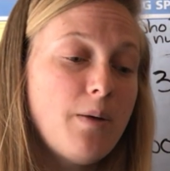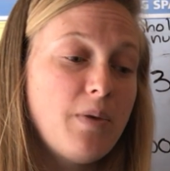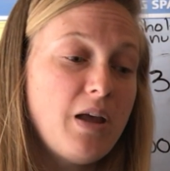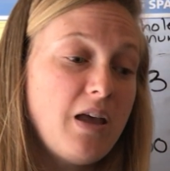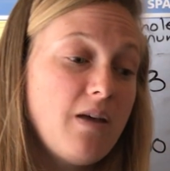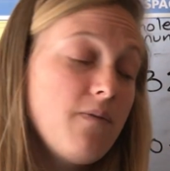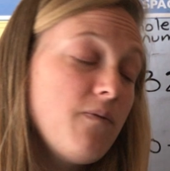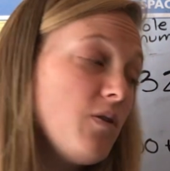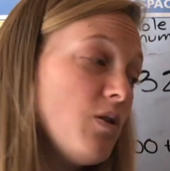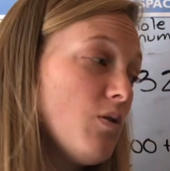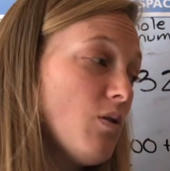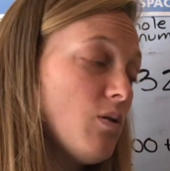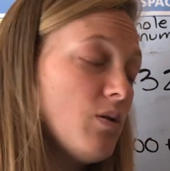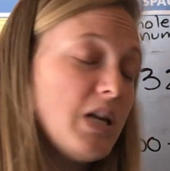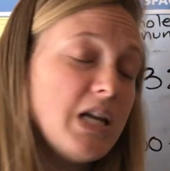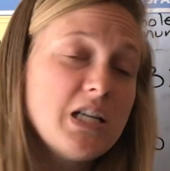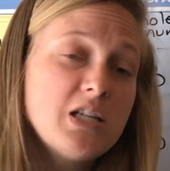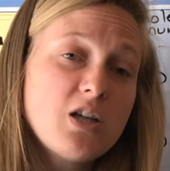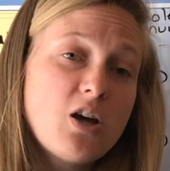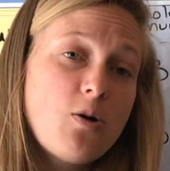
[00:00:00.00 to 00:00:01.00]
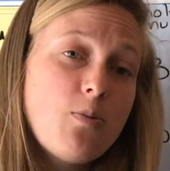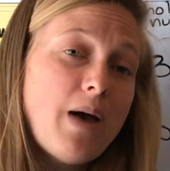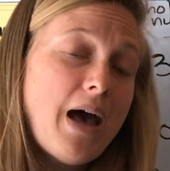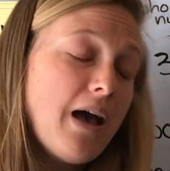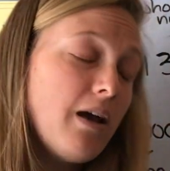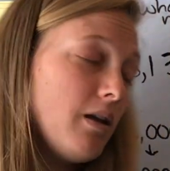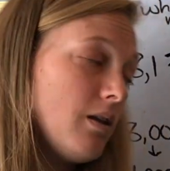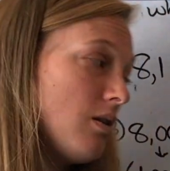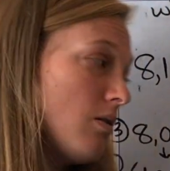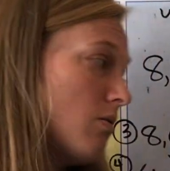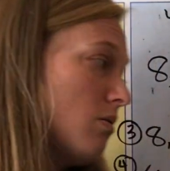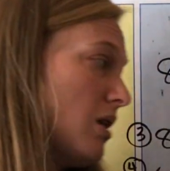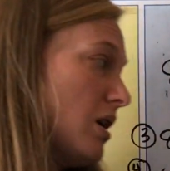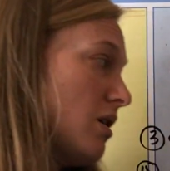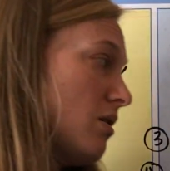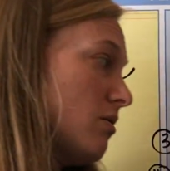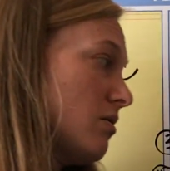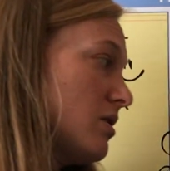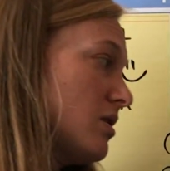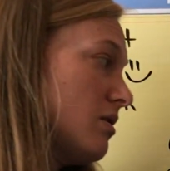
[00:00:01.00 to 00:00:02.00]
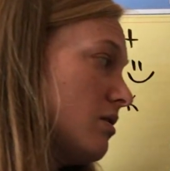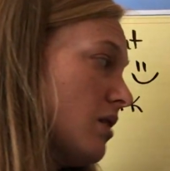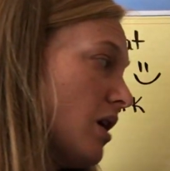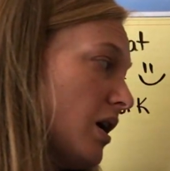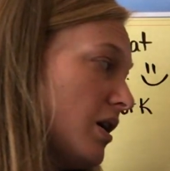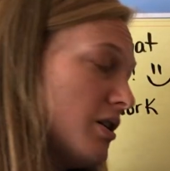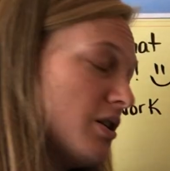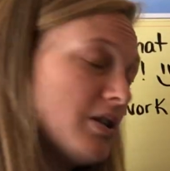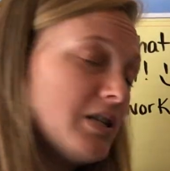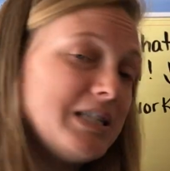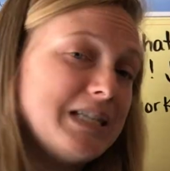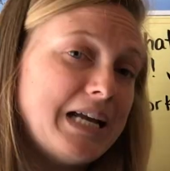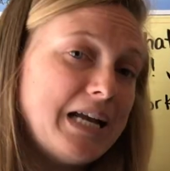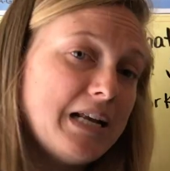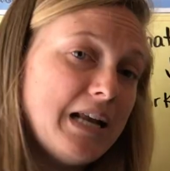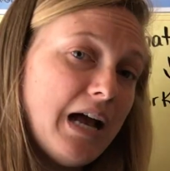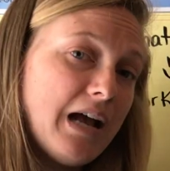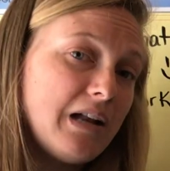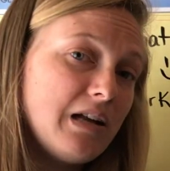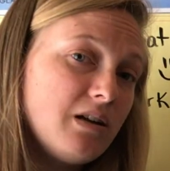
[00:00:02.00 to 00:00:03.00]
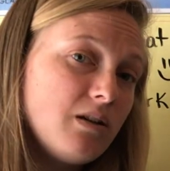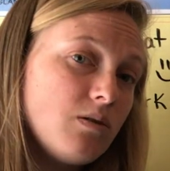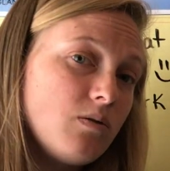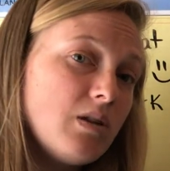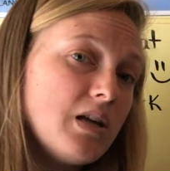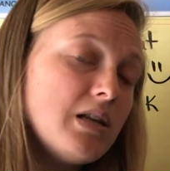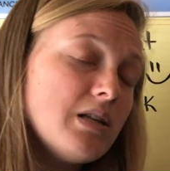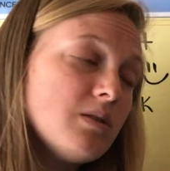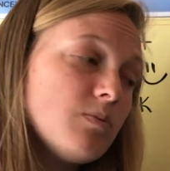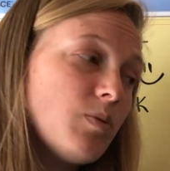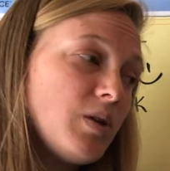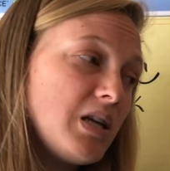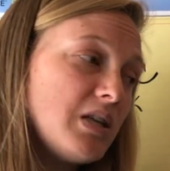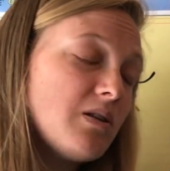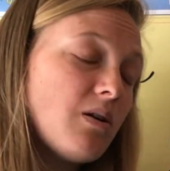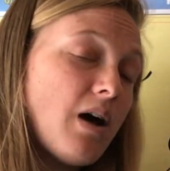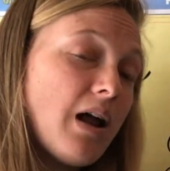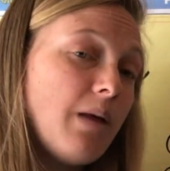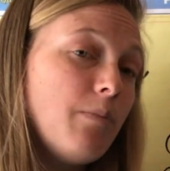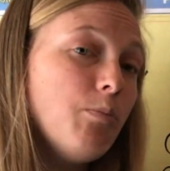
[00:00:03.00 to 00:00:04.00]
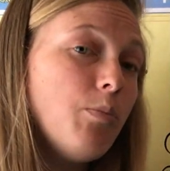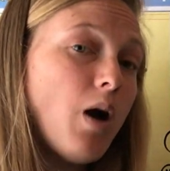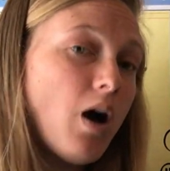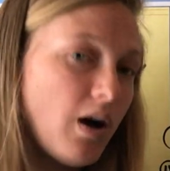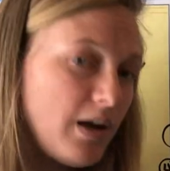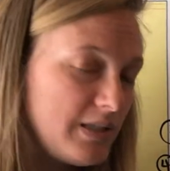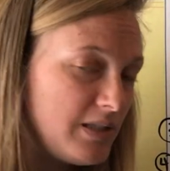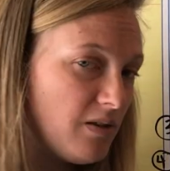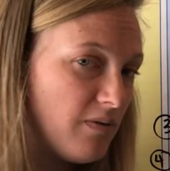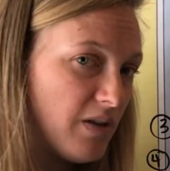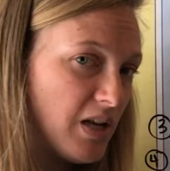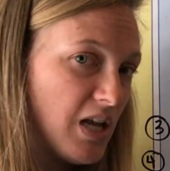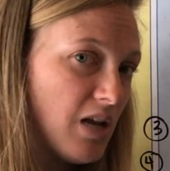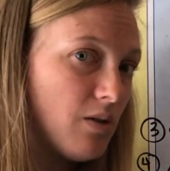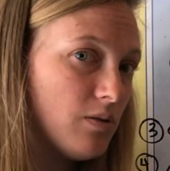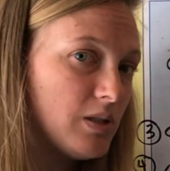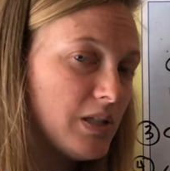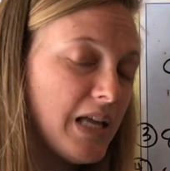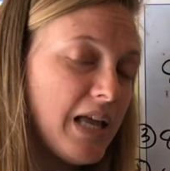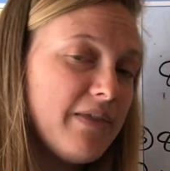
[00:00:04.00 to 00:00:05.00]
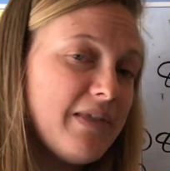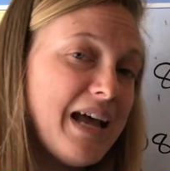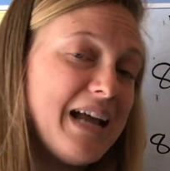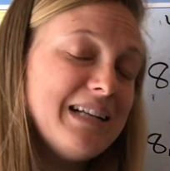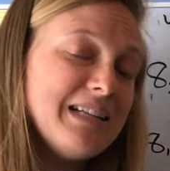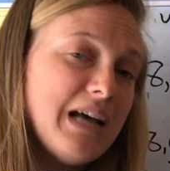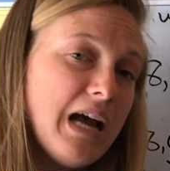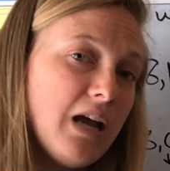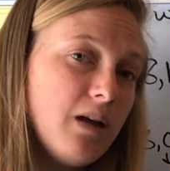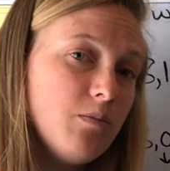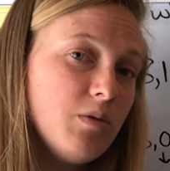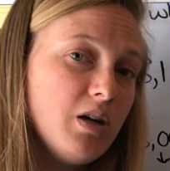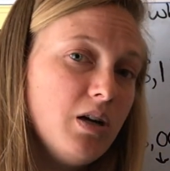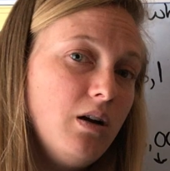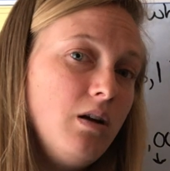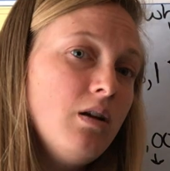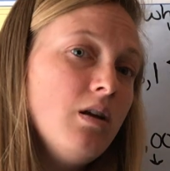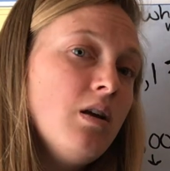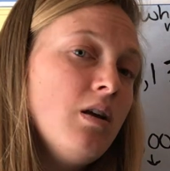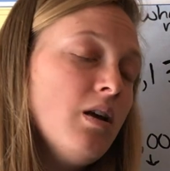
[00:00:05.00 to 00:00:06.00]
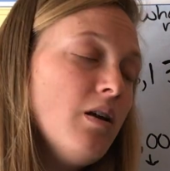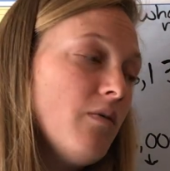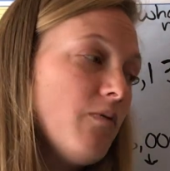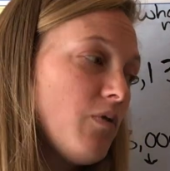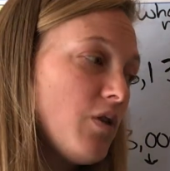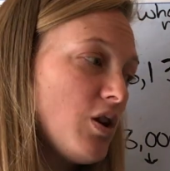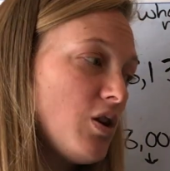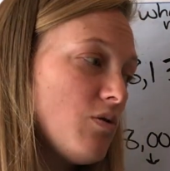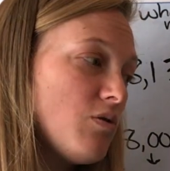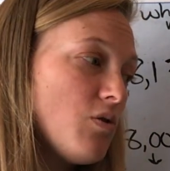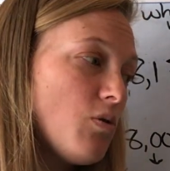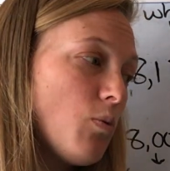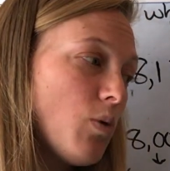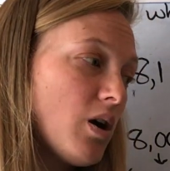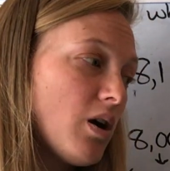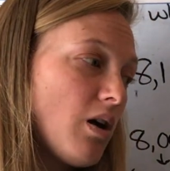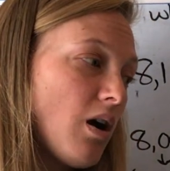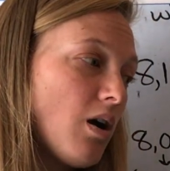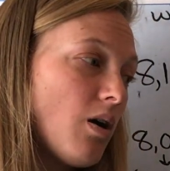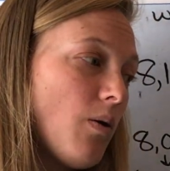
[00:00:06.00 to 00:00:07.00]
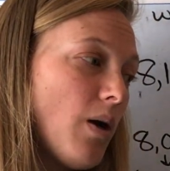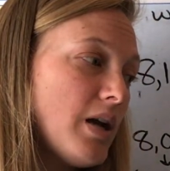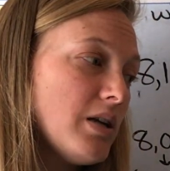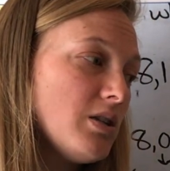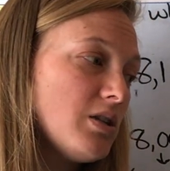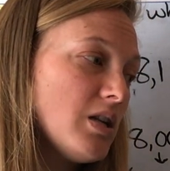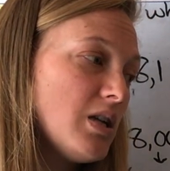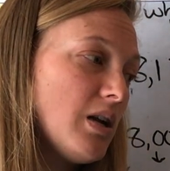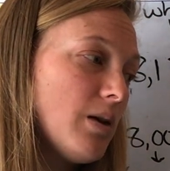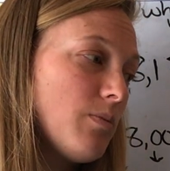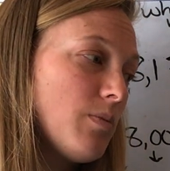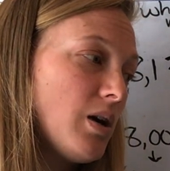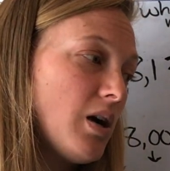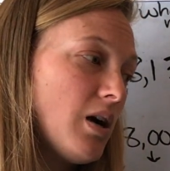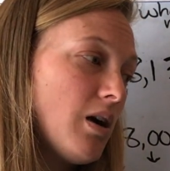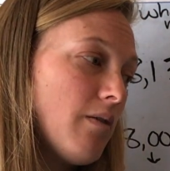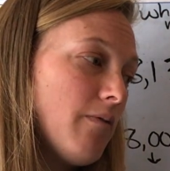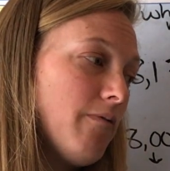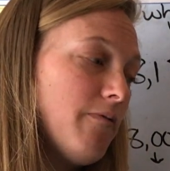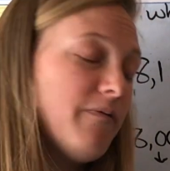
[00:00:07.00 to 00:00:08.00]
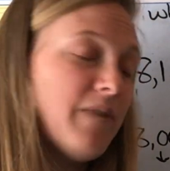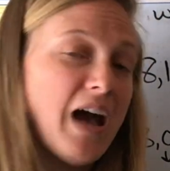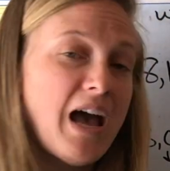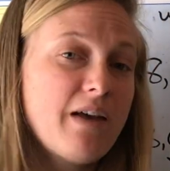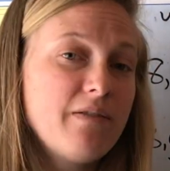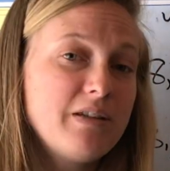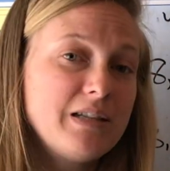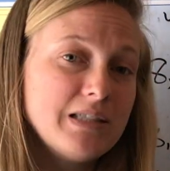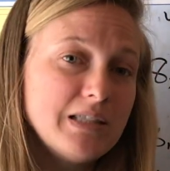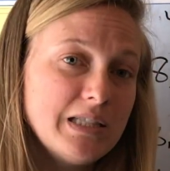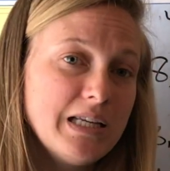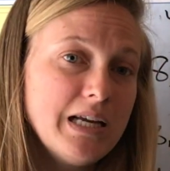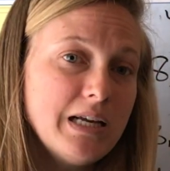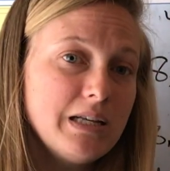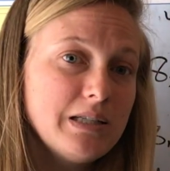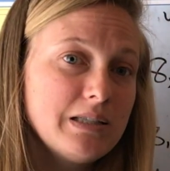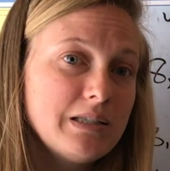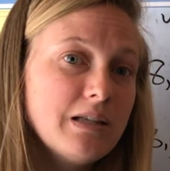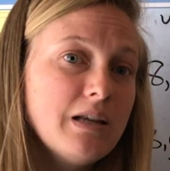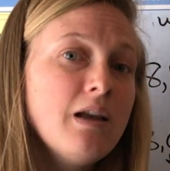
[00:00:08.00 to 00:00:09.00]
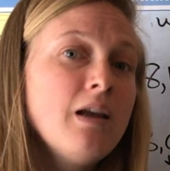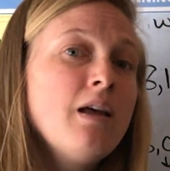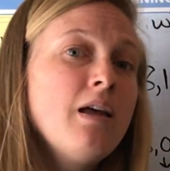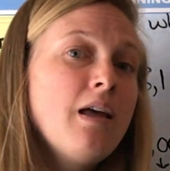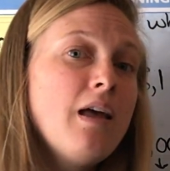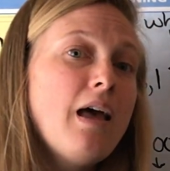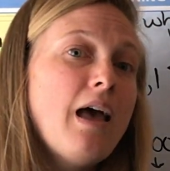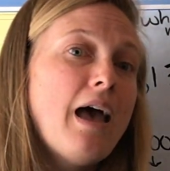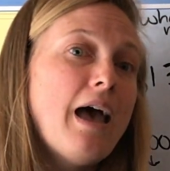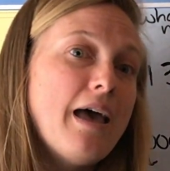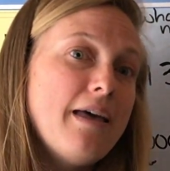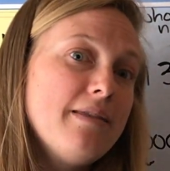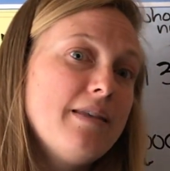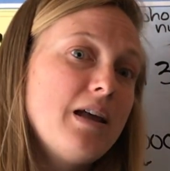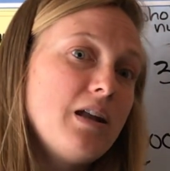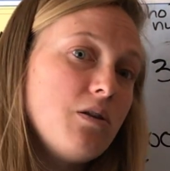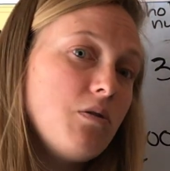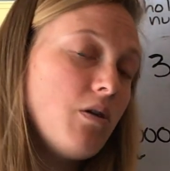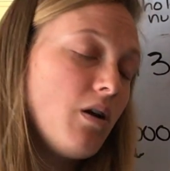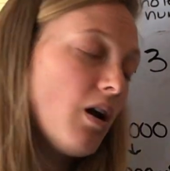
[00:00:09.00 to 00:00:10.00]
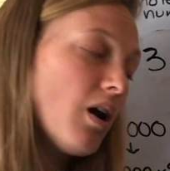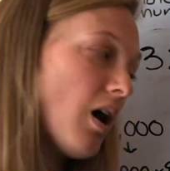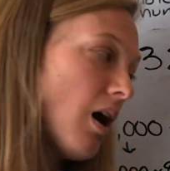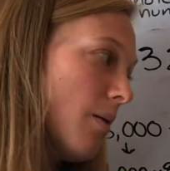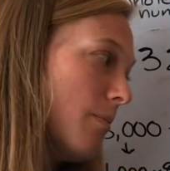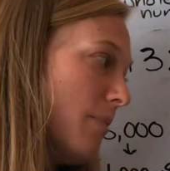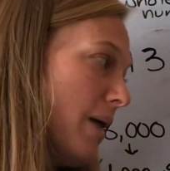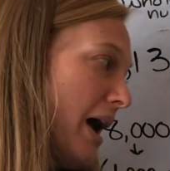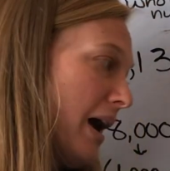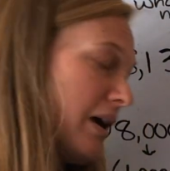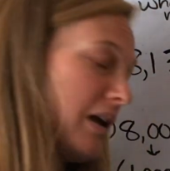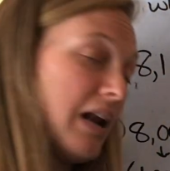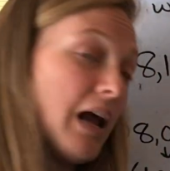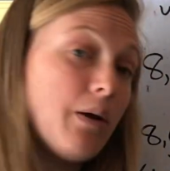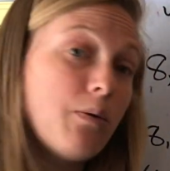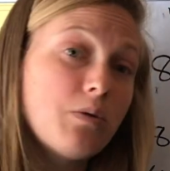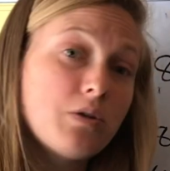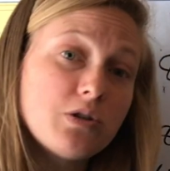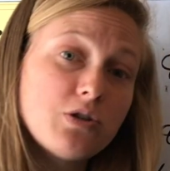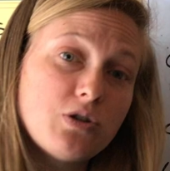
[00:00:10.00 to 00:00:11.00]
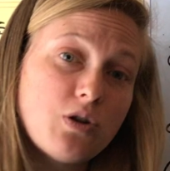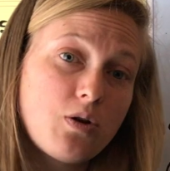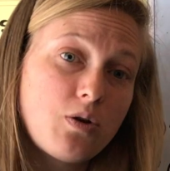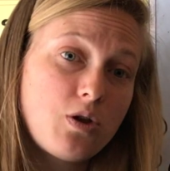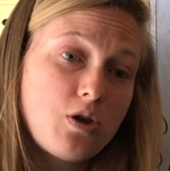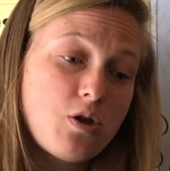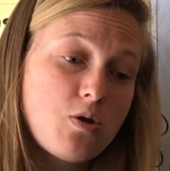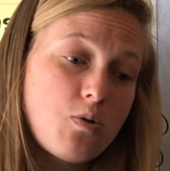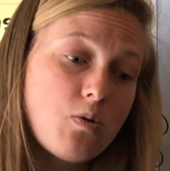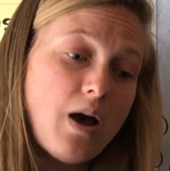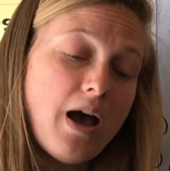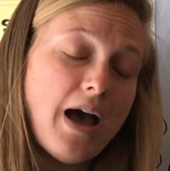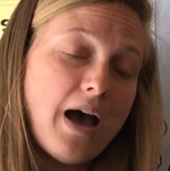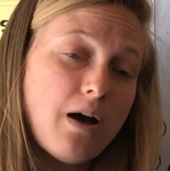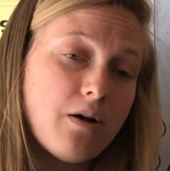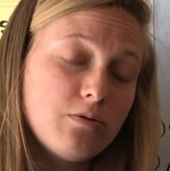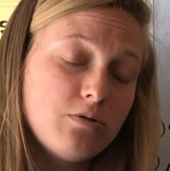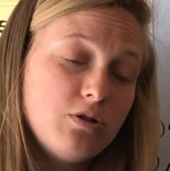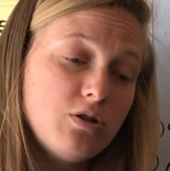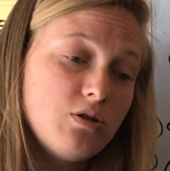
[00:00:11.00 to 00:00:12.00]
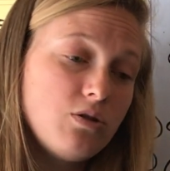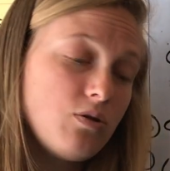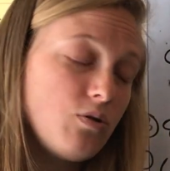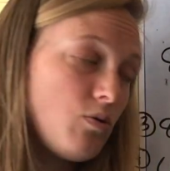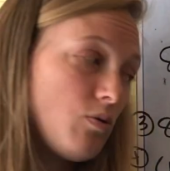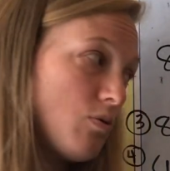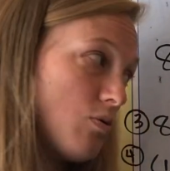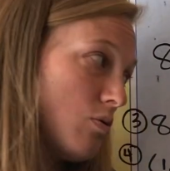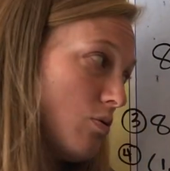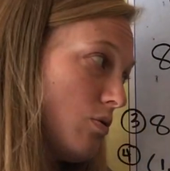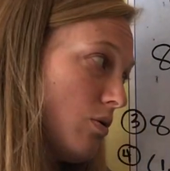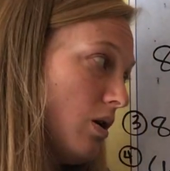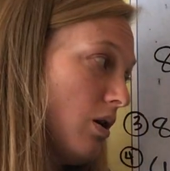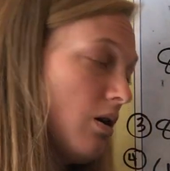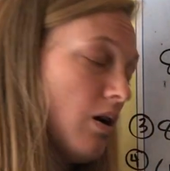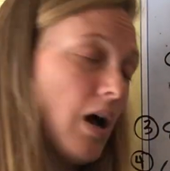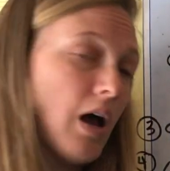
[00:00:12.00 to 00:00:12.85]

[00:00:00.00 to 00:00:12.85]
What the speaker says: If you don't need to go back and you think you understand how to do this, please go ahead and pause the video, set that timer for you to work on question number 5 and 6. And then you can come back and I will show you how to